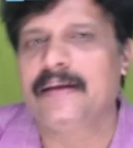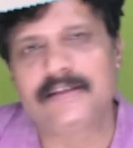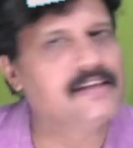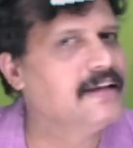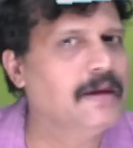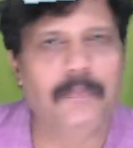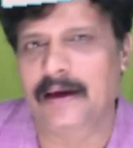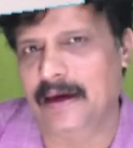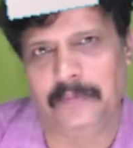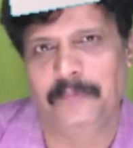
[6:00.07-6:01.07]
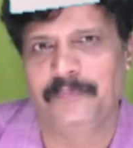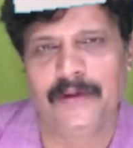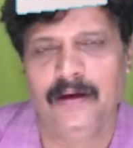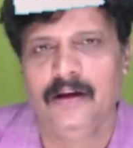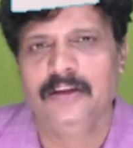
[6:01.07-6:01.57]
debugging.
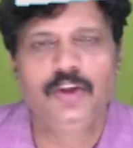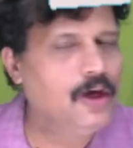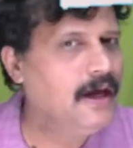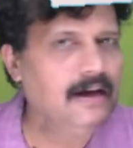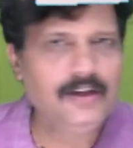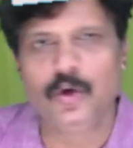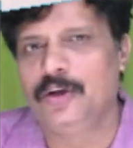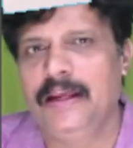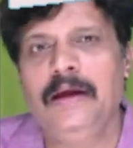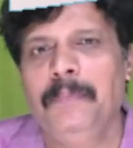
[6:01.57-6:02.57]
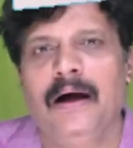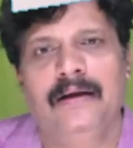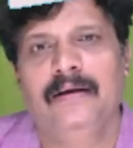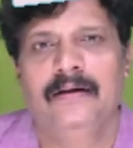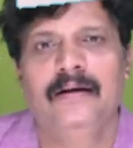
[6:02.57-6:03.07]
So, here to debug,
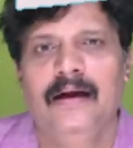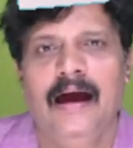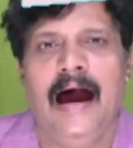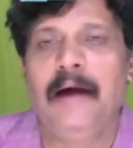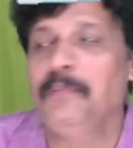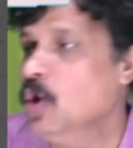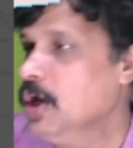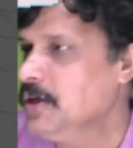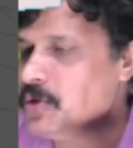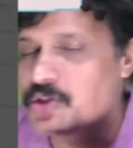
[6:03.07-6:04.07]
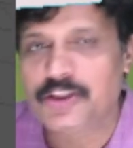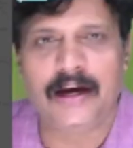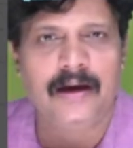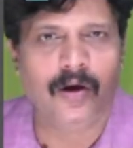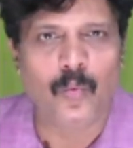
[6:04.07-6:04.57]
I am going to check
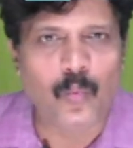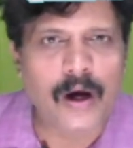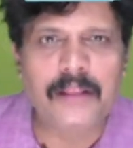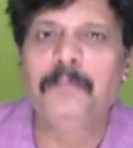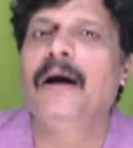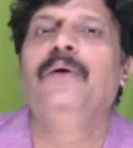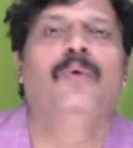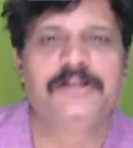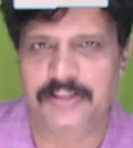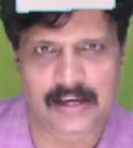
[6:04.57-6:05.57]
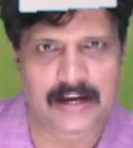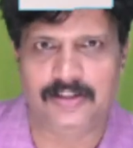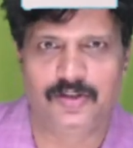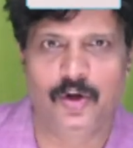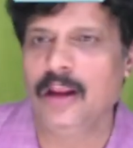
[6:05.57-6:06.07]
one by one stage. So,
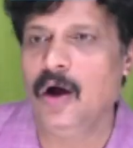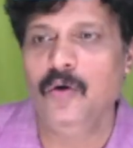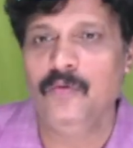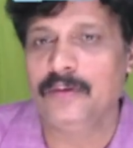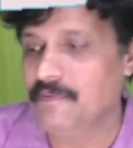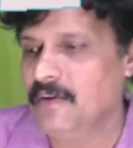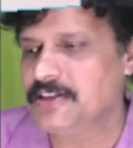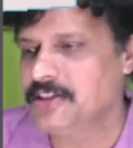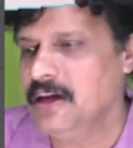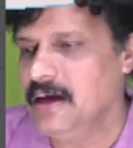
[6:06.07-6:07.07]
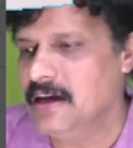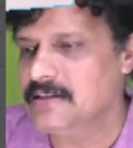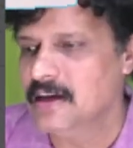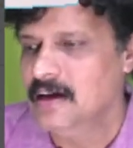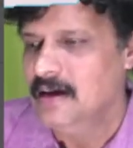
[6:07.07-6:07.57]
now the first thing is,
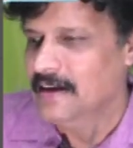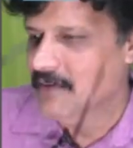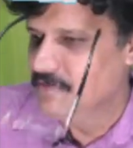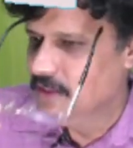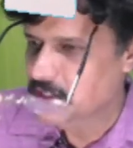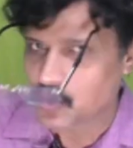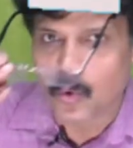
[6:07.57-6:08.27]
if the score